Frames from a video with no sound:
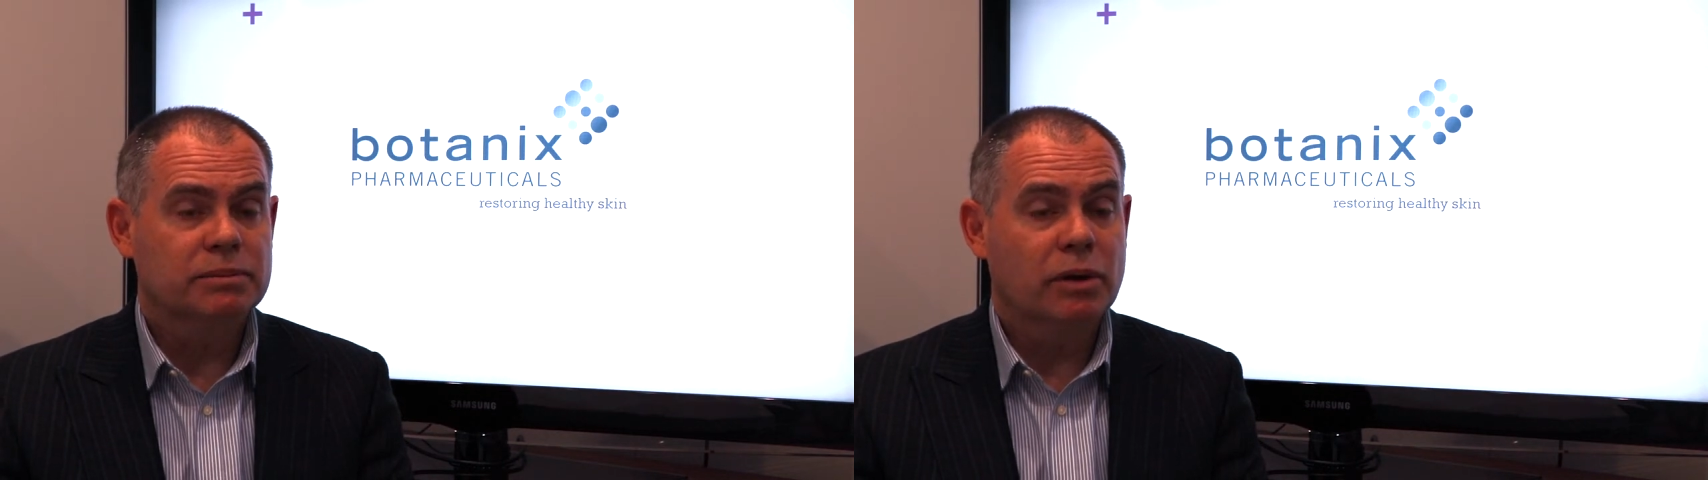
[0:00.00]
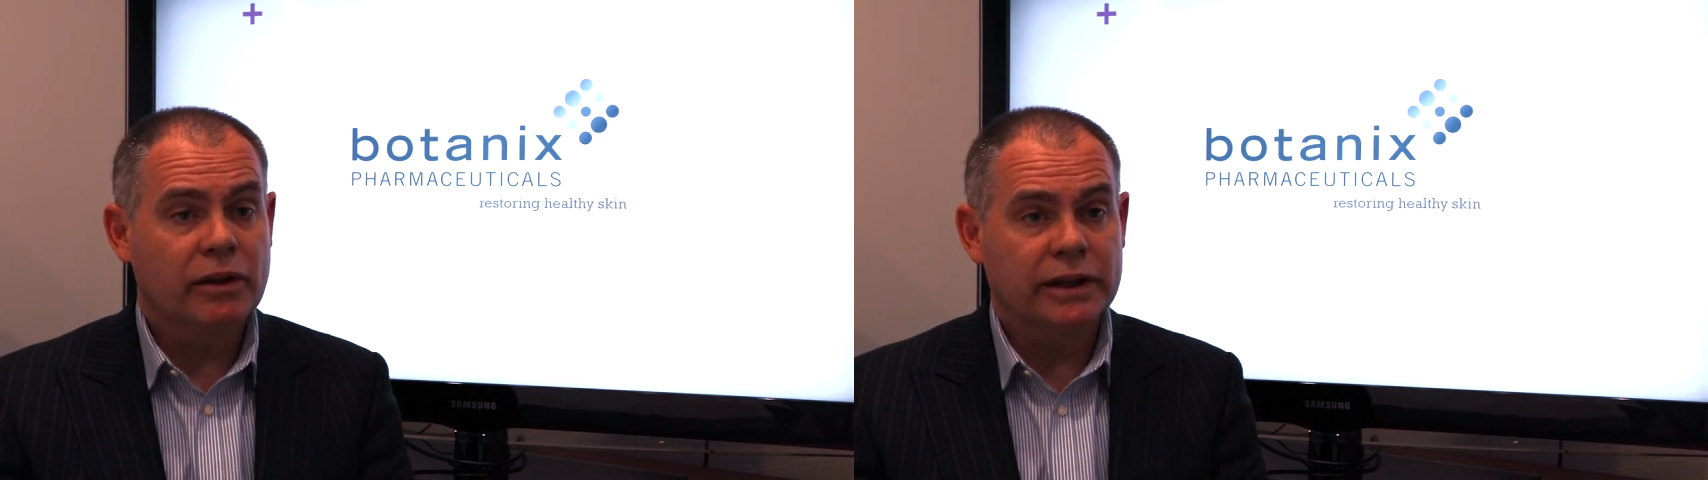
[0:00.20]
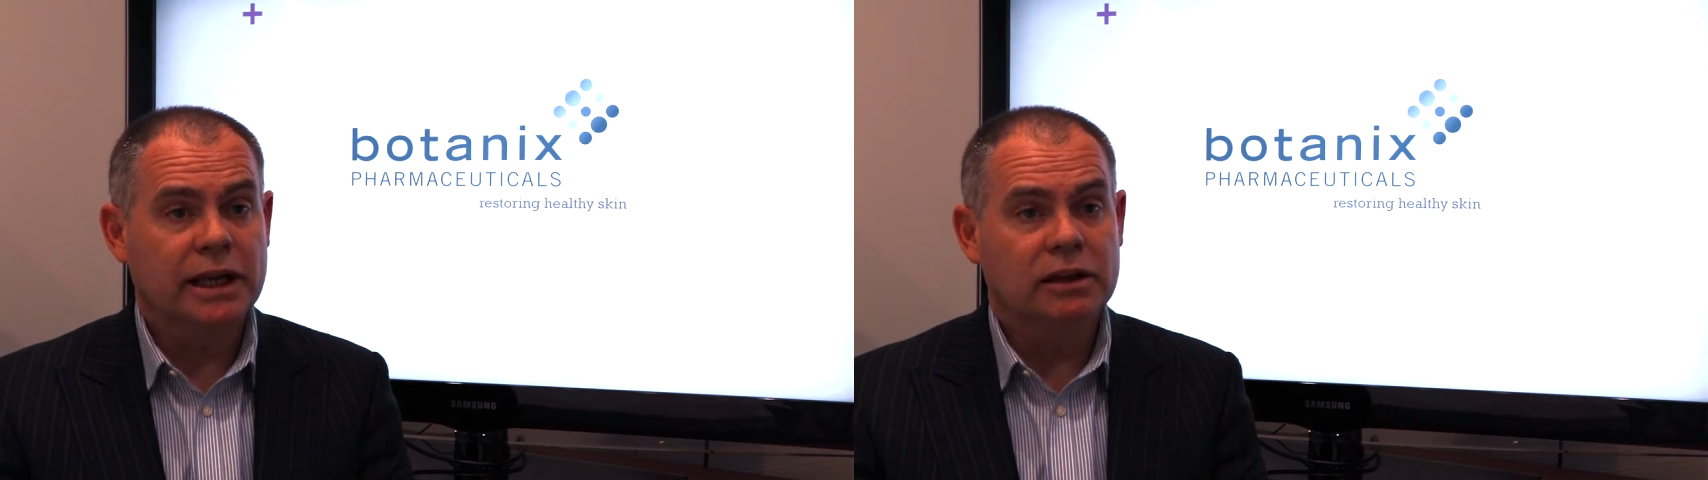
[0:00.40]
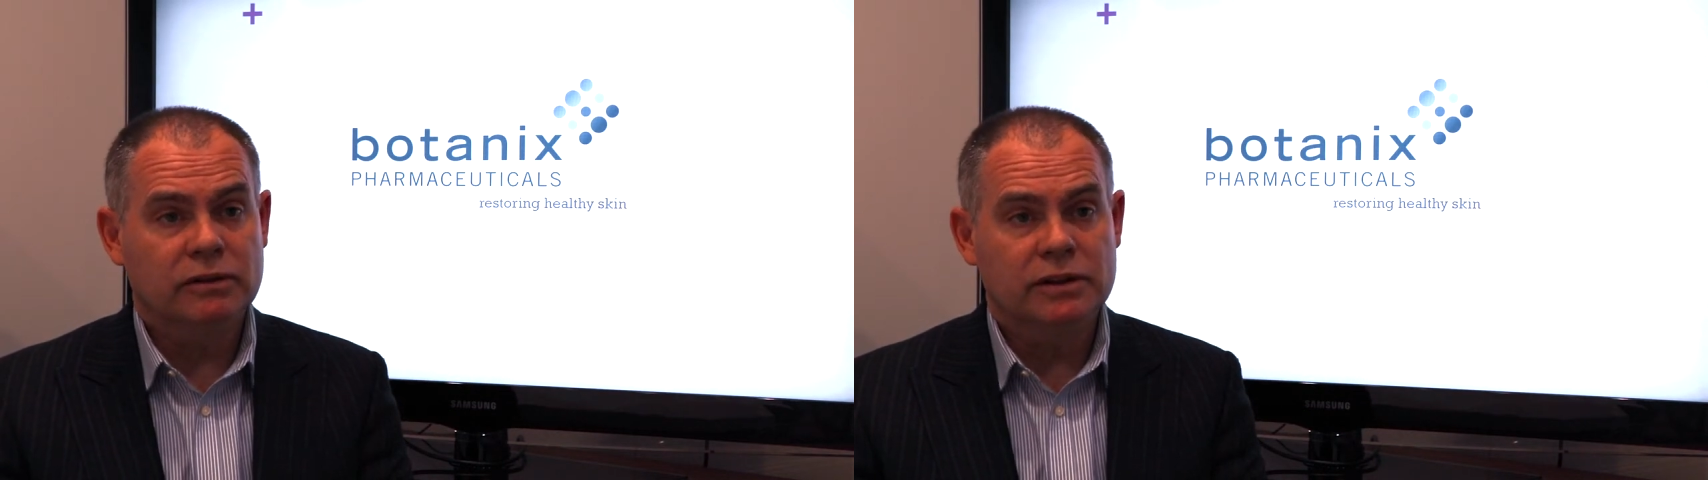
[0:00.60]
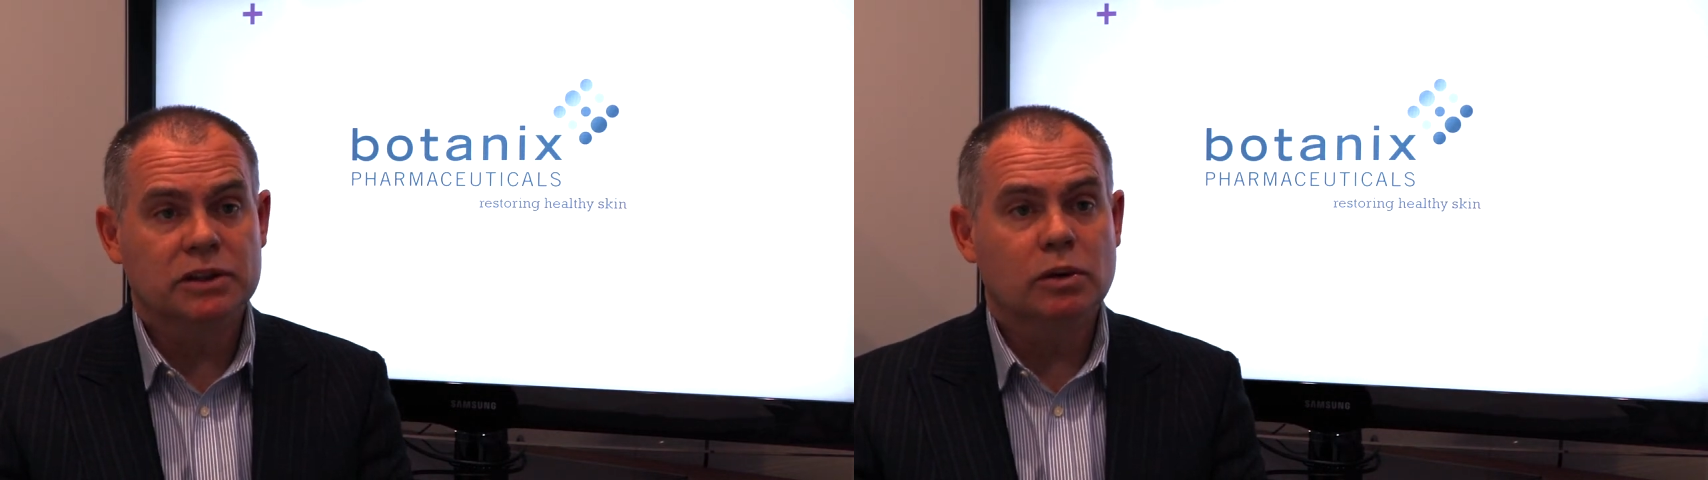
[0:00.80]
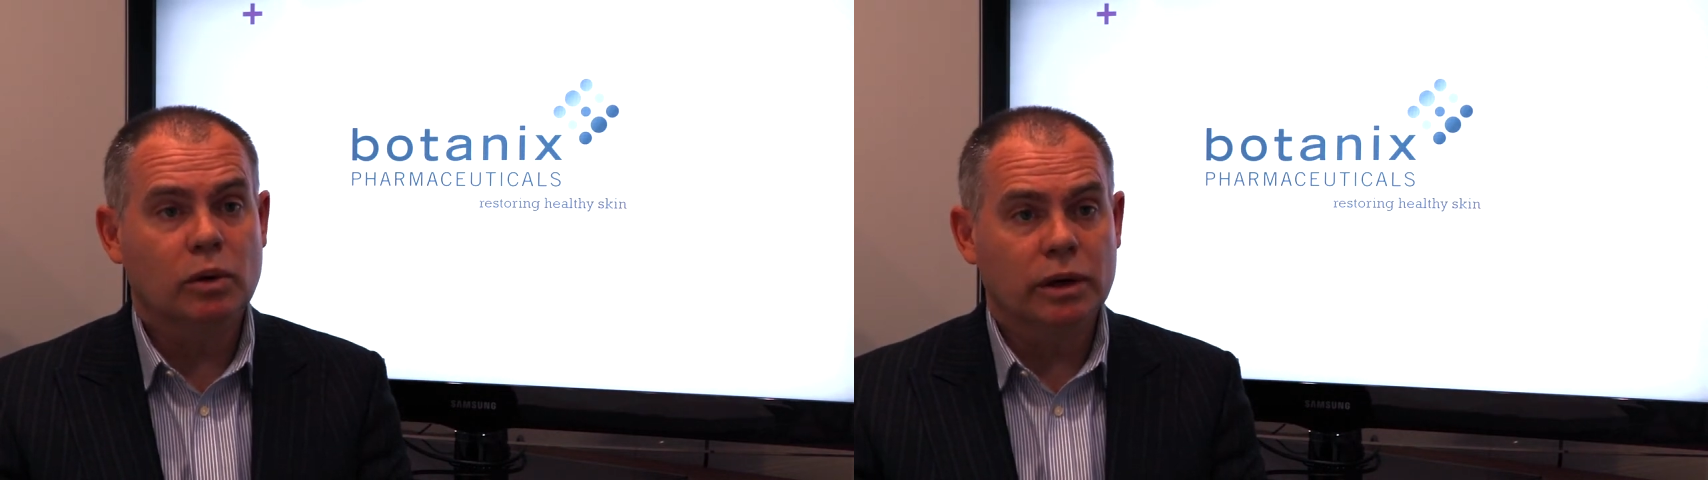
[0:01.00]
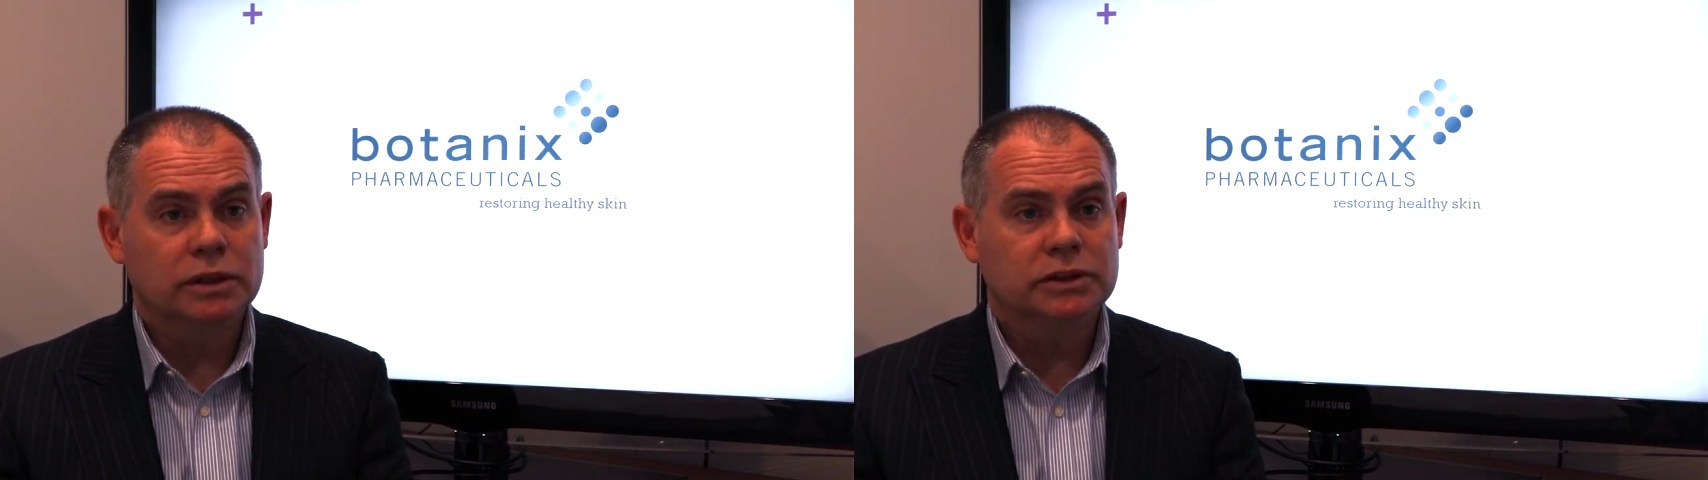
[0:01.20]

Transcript: by the end of this quarter.